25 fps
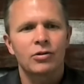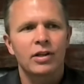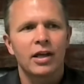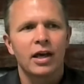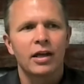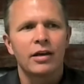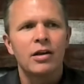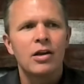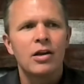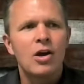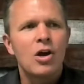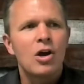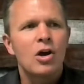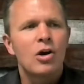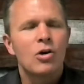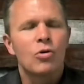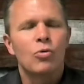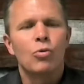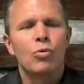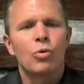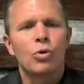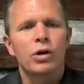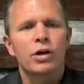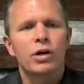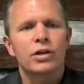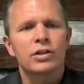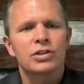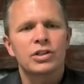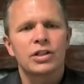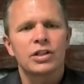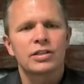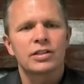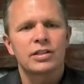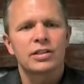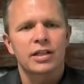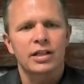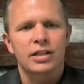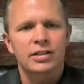that we're
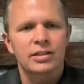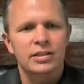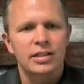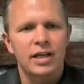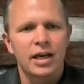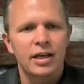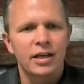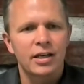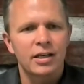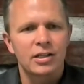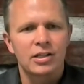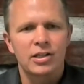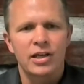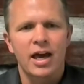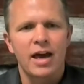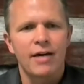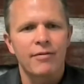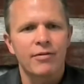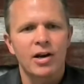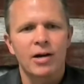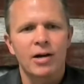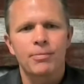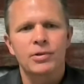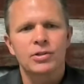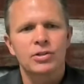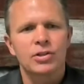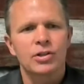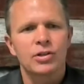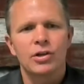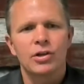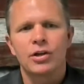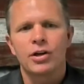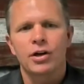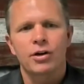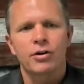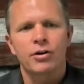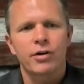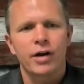just excited to have an opportunity
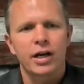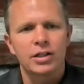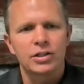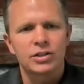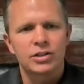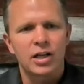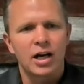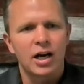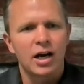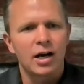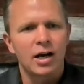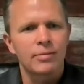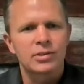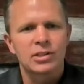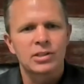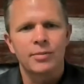to create jobs,